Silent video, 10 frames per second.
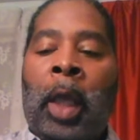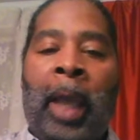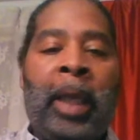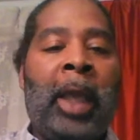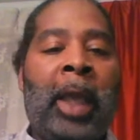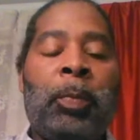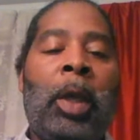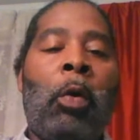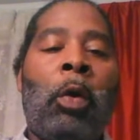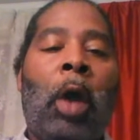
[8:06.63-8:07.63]
Any
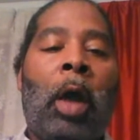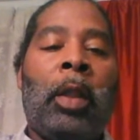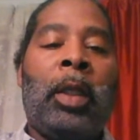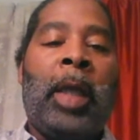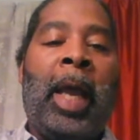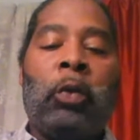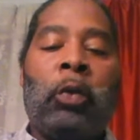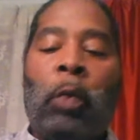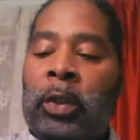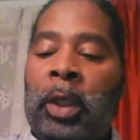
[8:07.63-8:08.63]
HBO can call in and ask
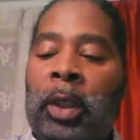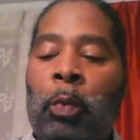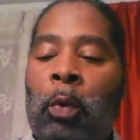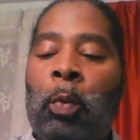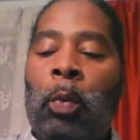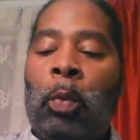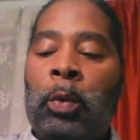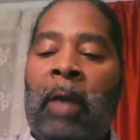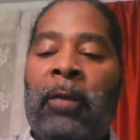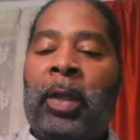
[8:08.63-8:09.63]
questions. We'll
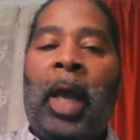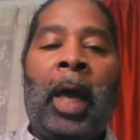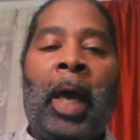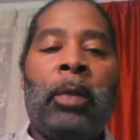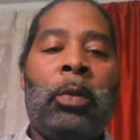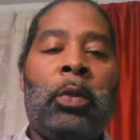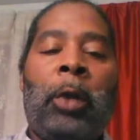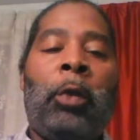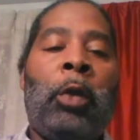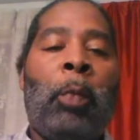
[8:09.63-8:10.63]
definitely
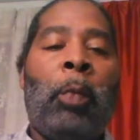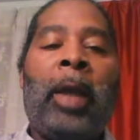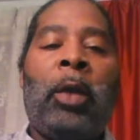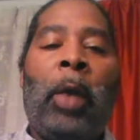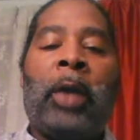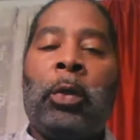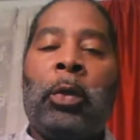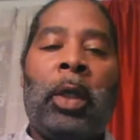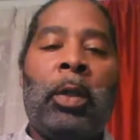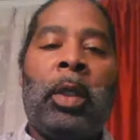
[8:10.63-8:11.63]
steer you in the right direction
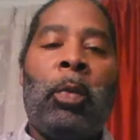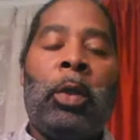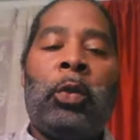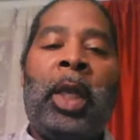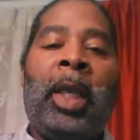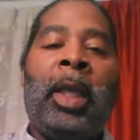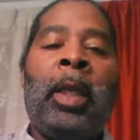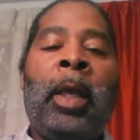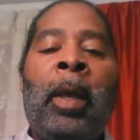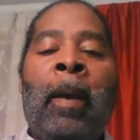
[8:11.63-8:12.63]
or get what you need.